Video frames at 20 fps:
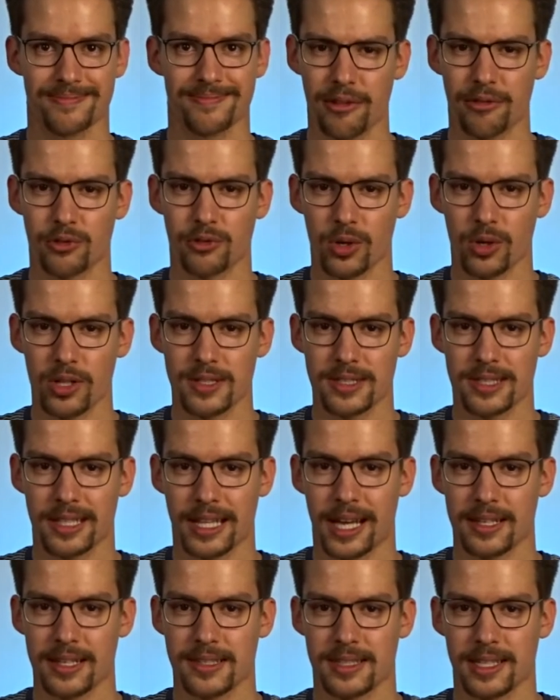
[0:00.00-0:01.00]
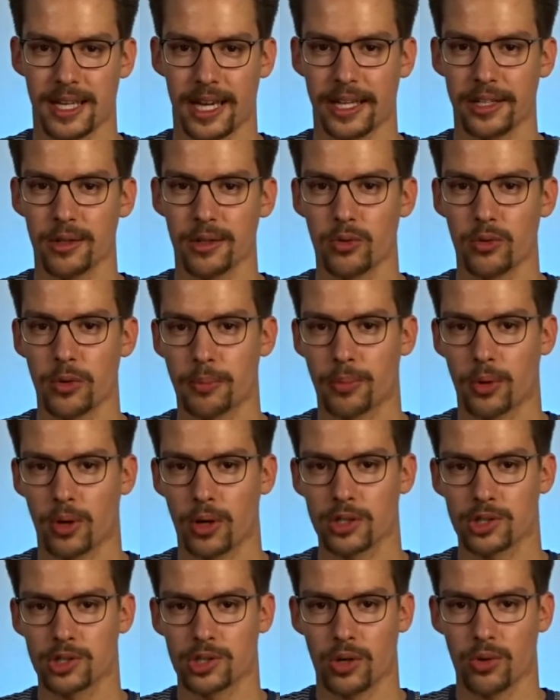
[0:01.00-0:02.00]
F-Droid last annual
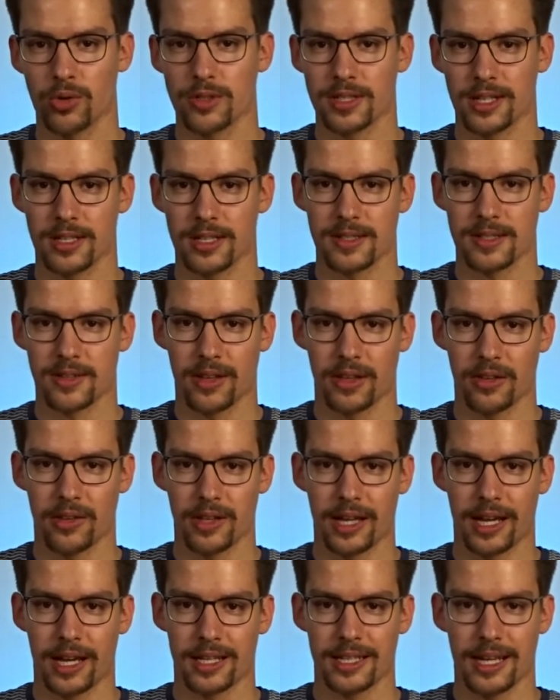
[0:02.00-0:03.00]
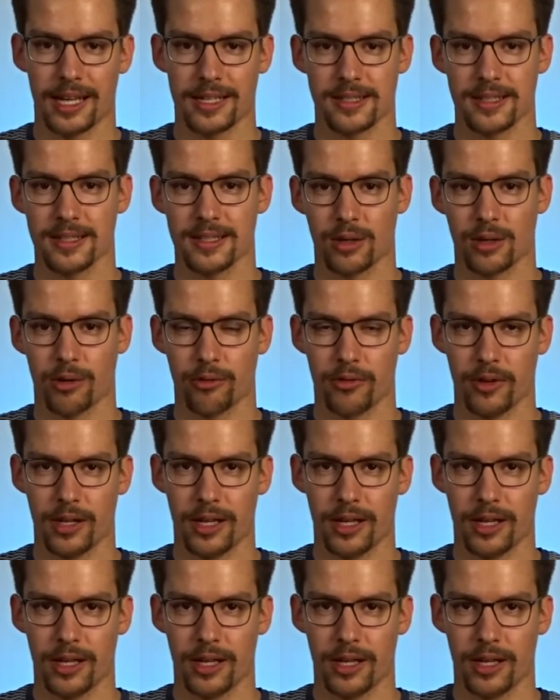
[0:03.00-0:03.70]
report shows us that they had assets of